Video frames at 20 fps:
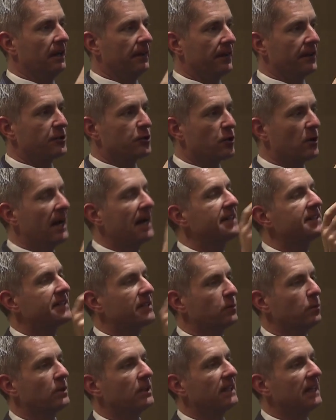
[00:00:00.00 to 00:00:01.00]
the
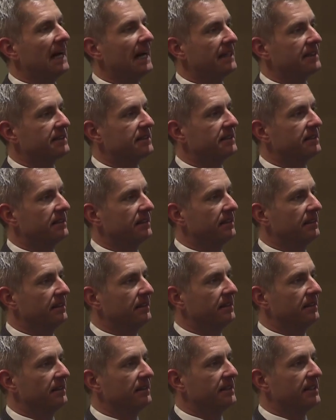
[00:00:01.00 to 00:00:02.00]
transit will last
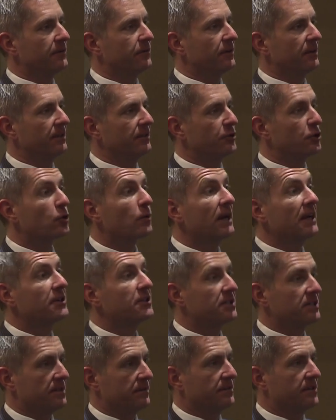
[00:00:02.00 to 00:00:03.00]
different
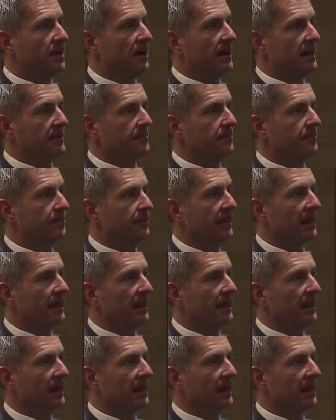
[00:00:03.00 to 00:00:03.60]
durations of time.